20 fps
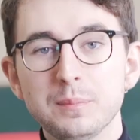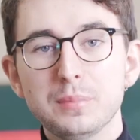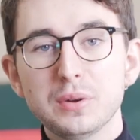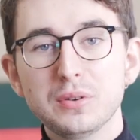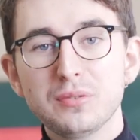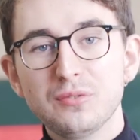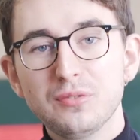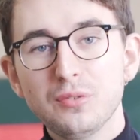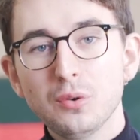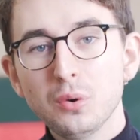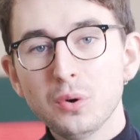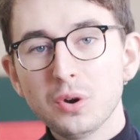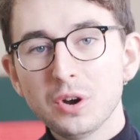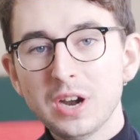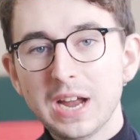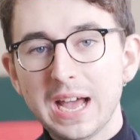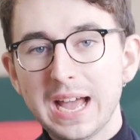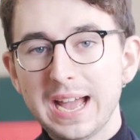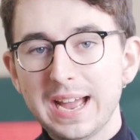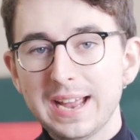
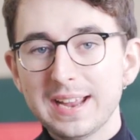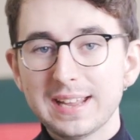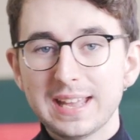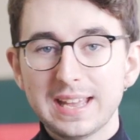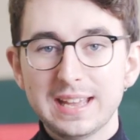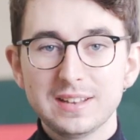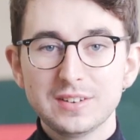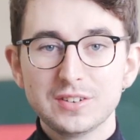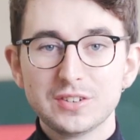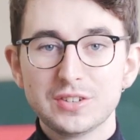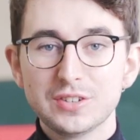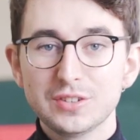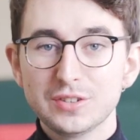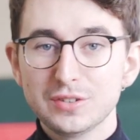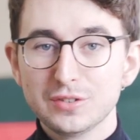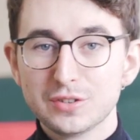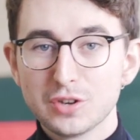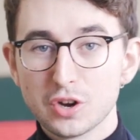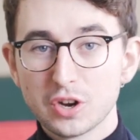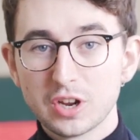Before I get
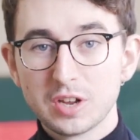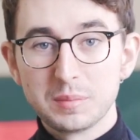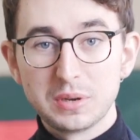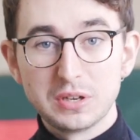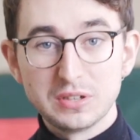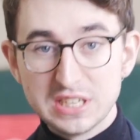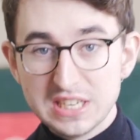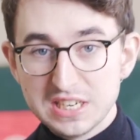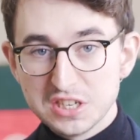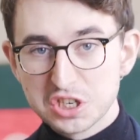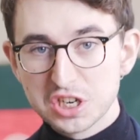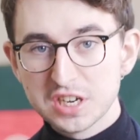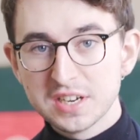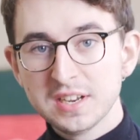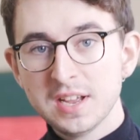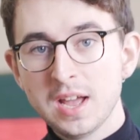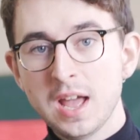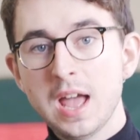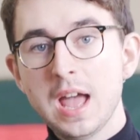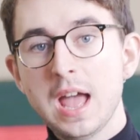into talking about
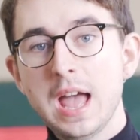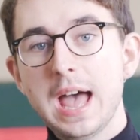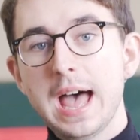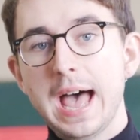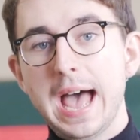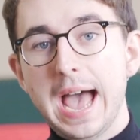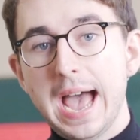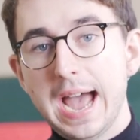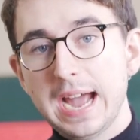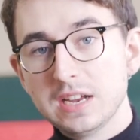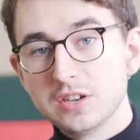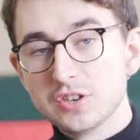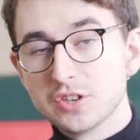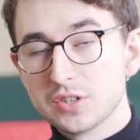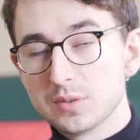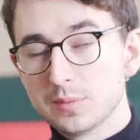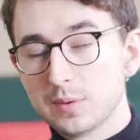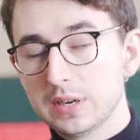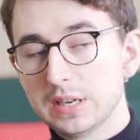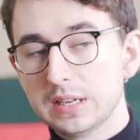teaching, I
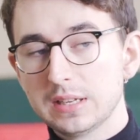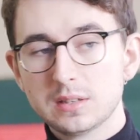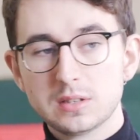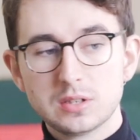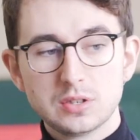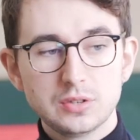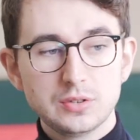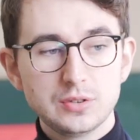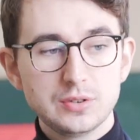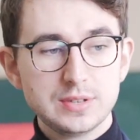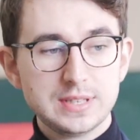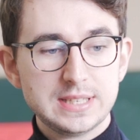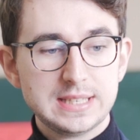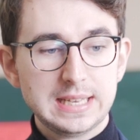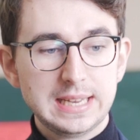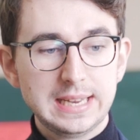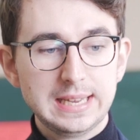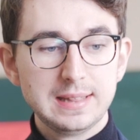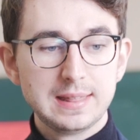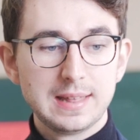just wanted to
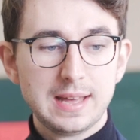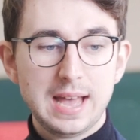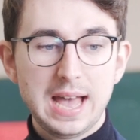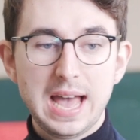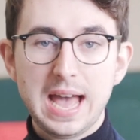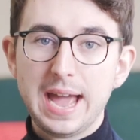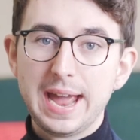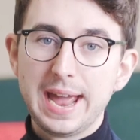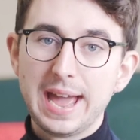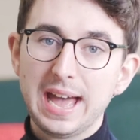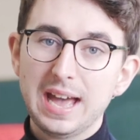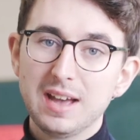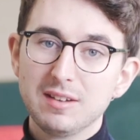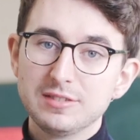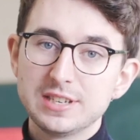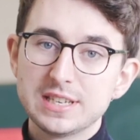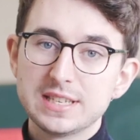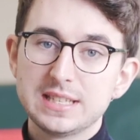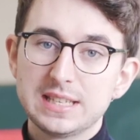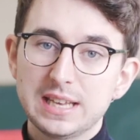say that I
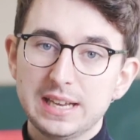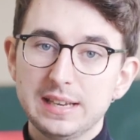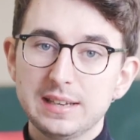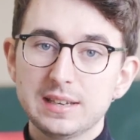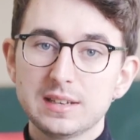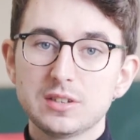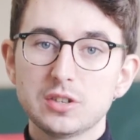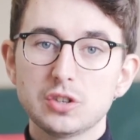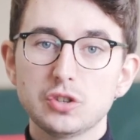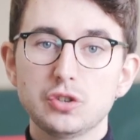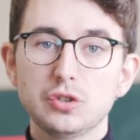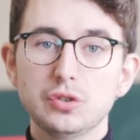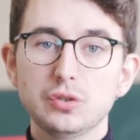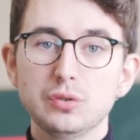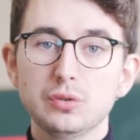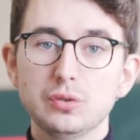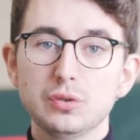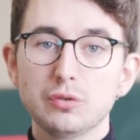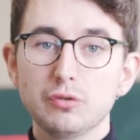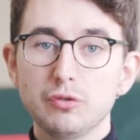have decided
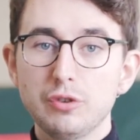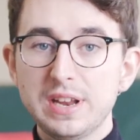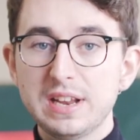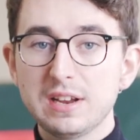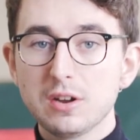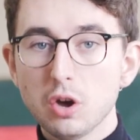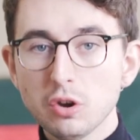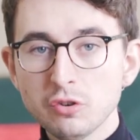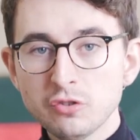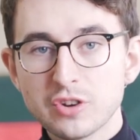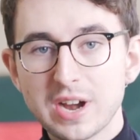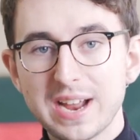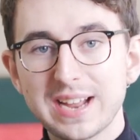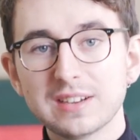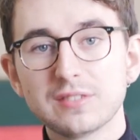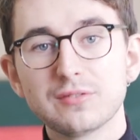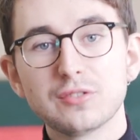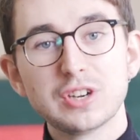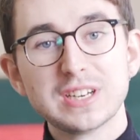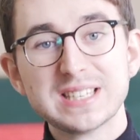to
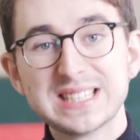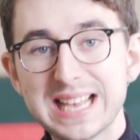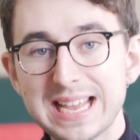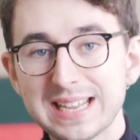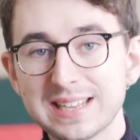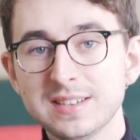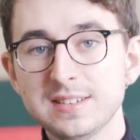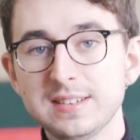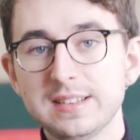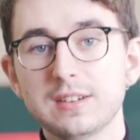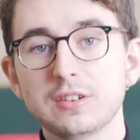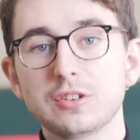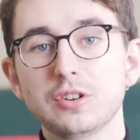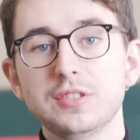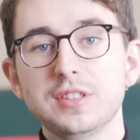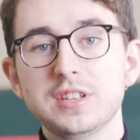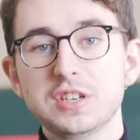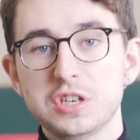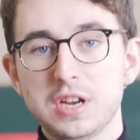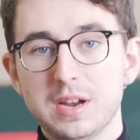recontract for a second year
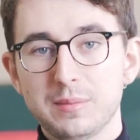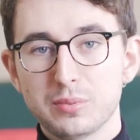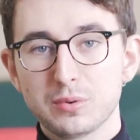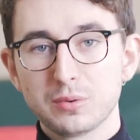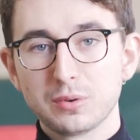on the JET